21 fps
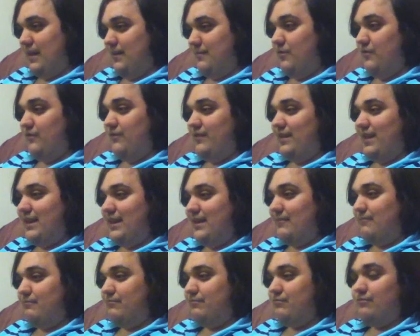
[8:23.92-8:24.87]
Movie
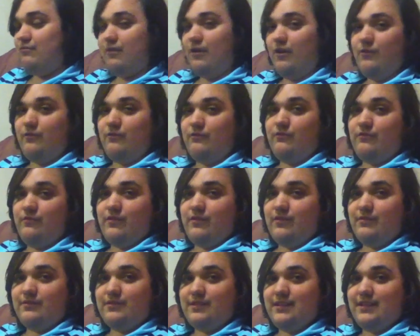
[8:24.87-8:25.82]
Edit Pro
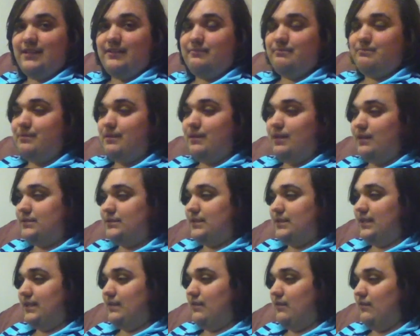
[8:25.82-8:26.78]
15 Plus
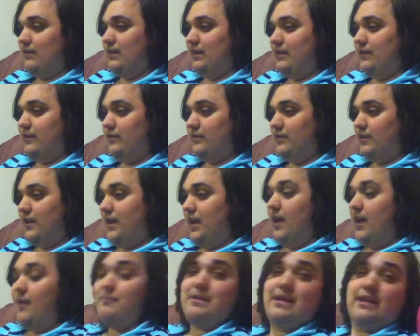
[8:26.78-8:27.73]
I currently use,
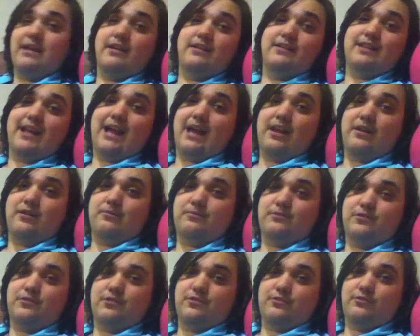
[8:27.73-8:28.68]
because
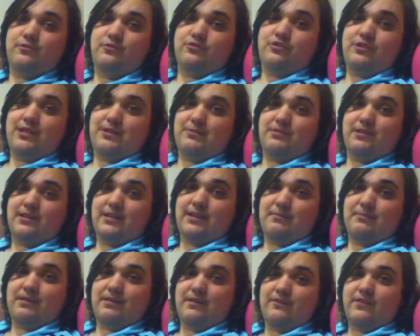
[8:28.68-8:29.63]
Adam's too cheap to
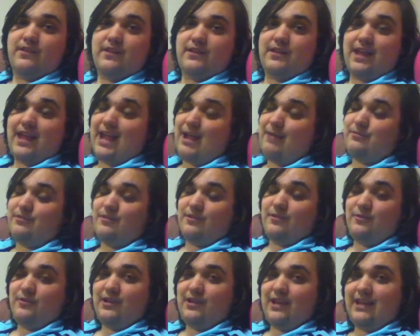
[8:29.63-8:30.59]
give me the
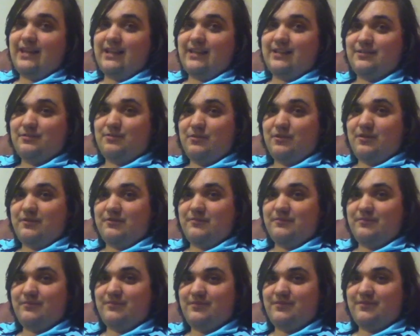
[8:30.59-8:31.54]
absolute latest one.
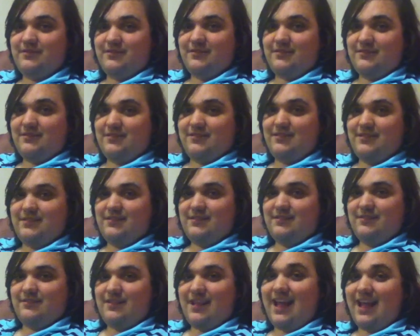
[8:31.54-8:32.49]

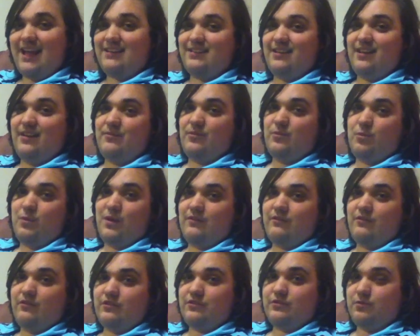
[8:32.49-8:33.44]
Actually, I'm just
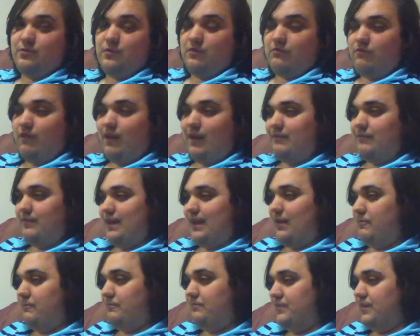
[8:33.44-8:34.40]
waiting for it to arrive
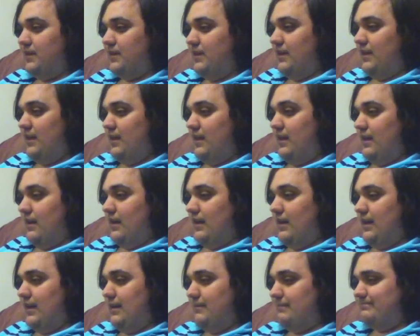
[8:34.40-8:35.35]
now.
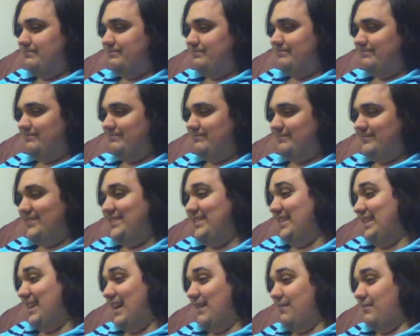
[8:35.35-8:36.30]

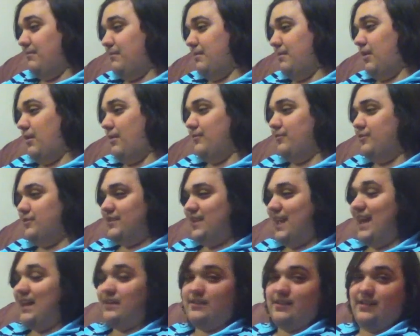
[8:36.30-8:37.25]
I'm just
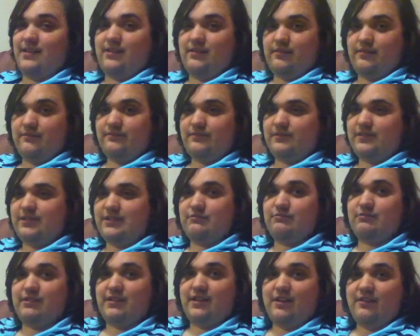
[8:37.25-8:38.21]
editing this
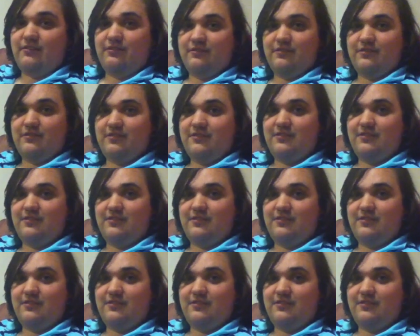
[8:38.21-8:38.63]
video.